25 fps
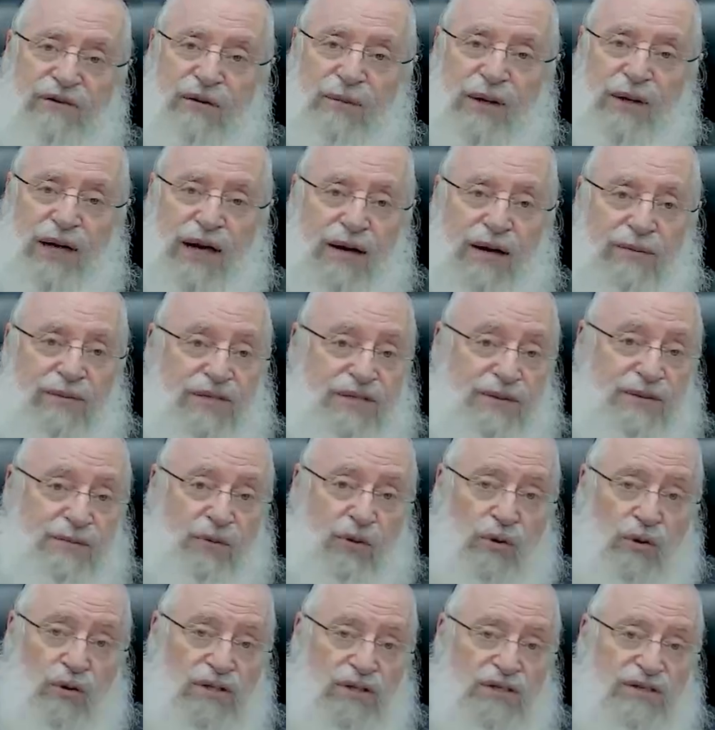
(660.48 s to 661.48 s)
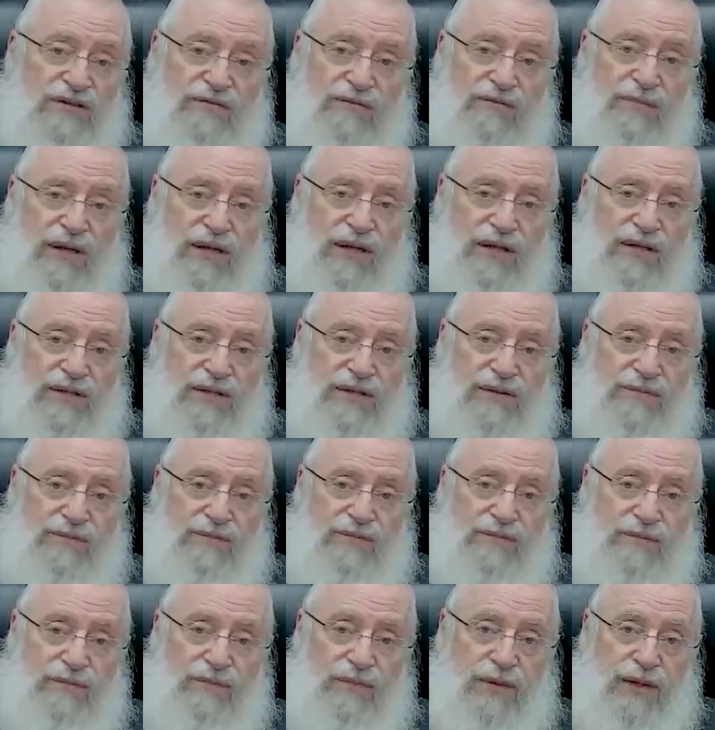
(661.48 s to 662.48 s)
Malchames and Brochas of Beis,
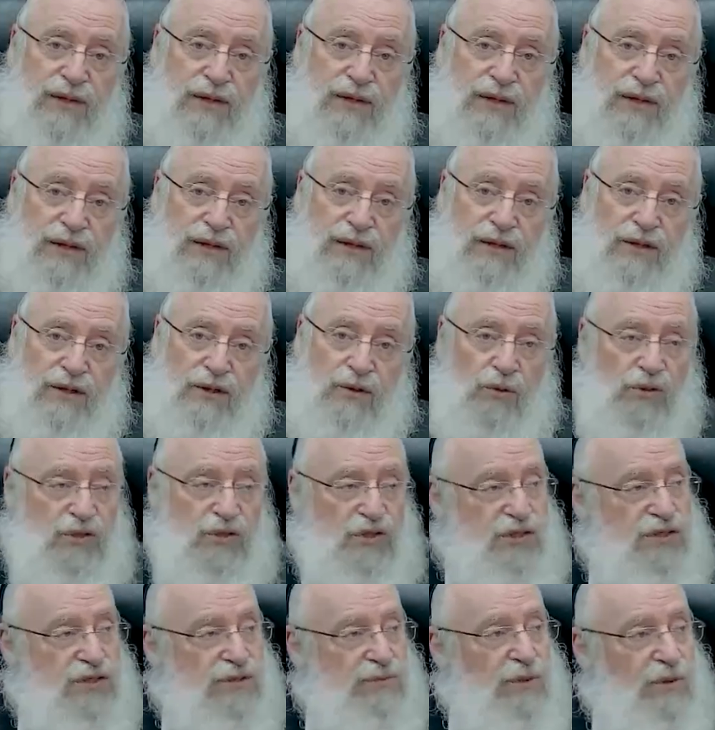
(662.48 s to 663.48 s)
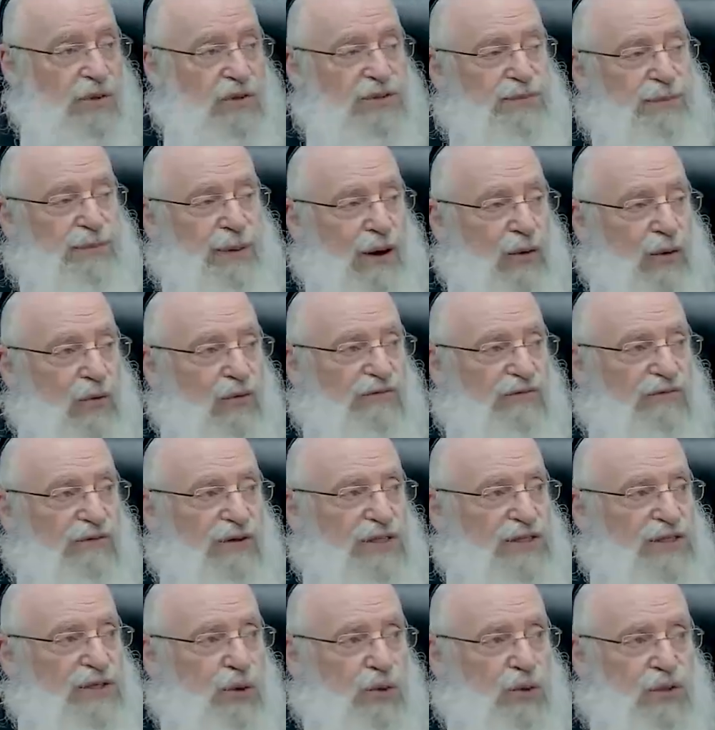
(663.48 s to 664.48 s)
which is the most powerful
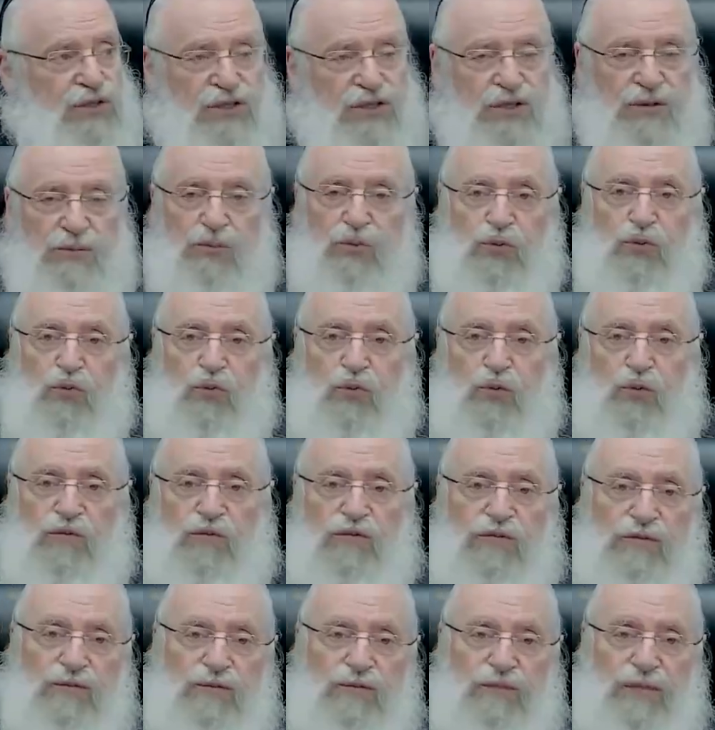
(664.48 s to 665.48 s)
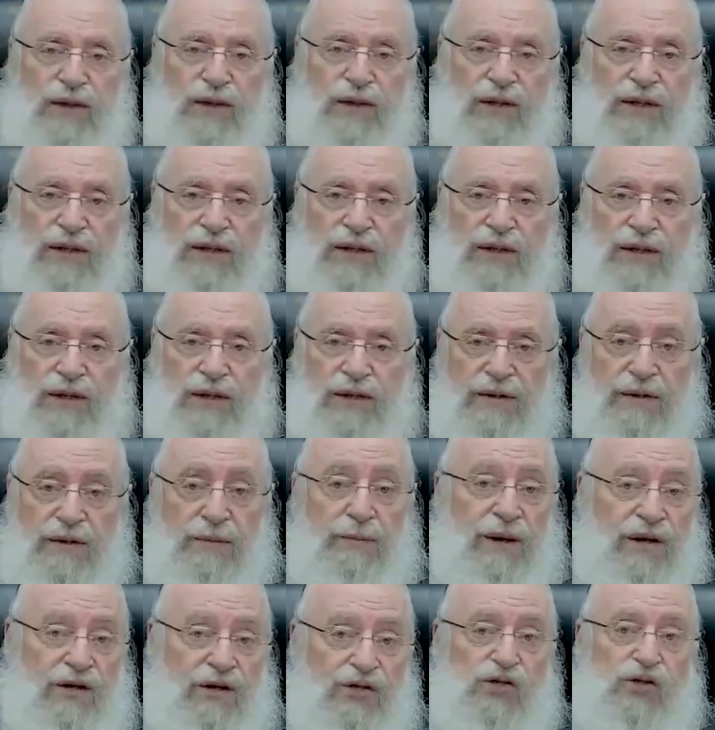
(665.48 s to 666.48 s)
source to prove the
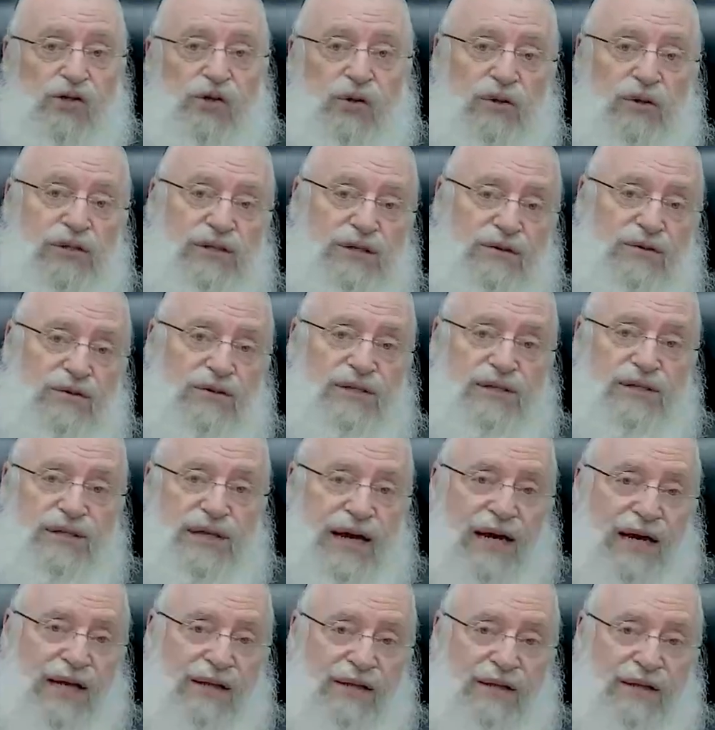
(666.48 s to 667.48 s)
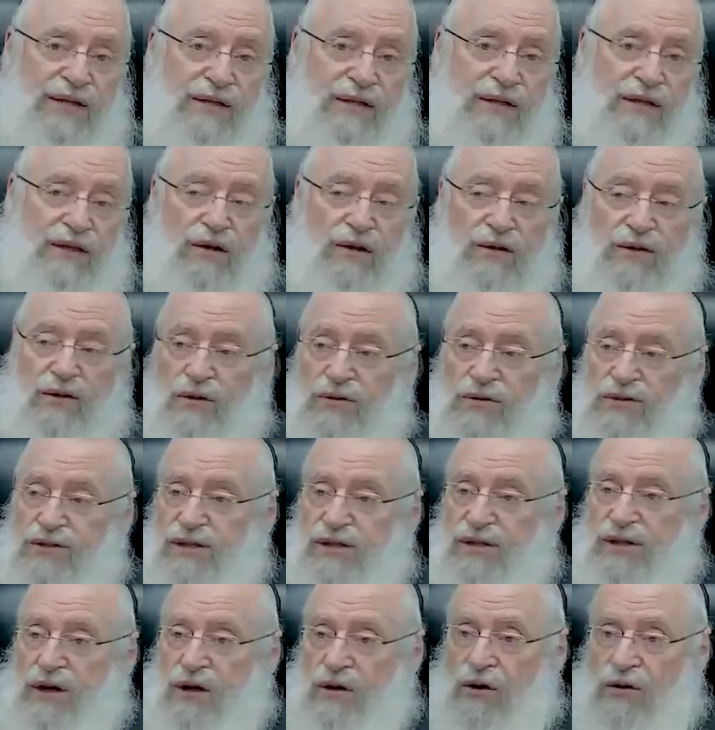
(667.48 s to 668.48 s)
Marshor's understanding. Lo
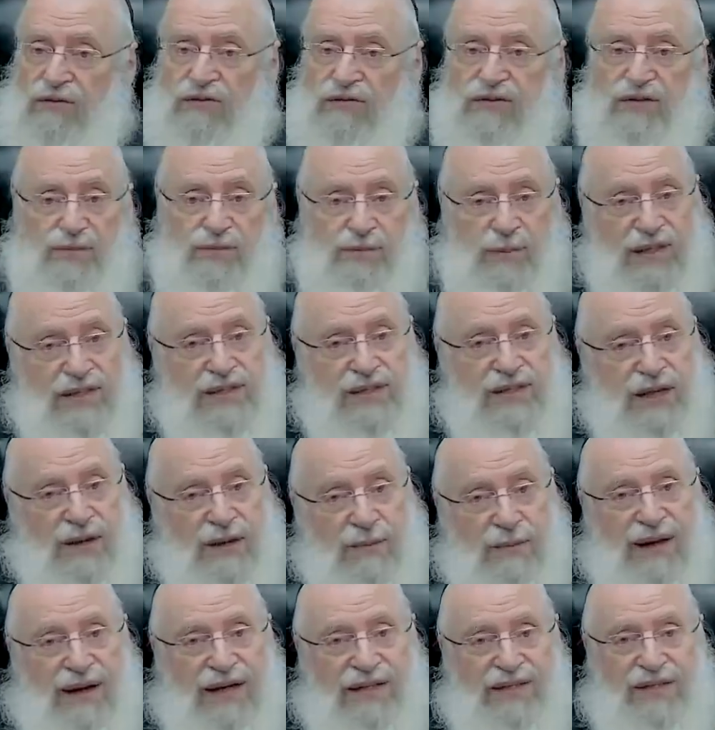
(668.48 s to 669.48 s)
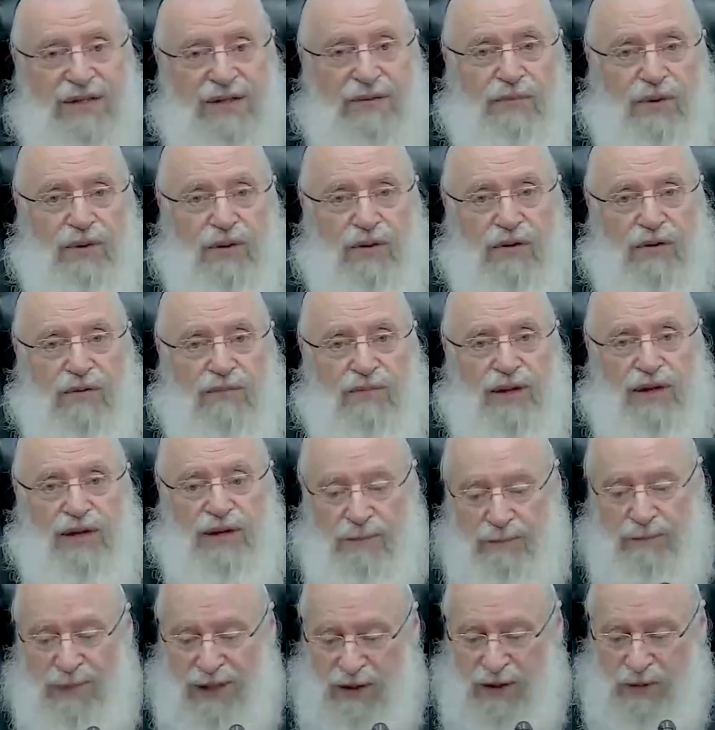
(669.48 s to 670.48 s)
yotzi dechovis Pesach Matzah Maror, the
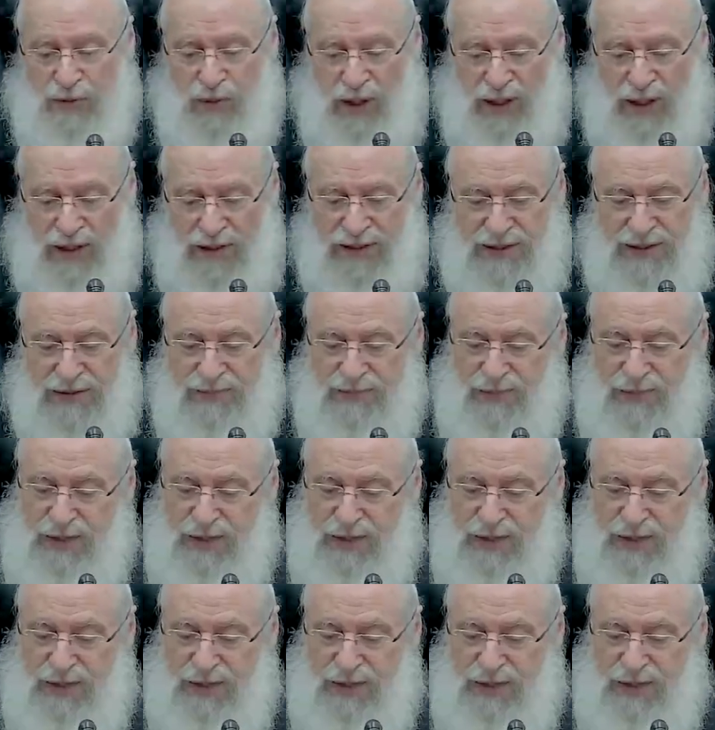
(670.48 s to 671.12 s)
Ramban writes.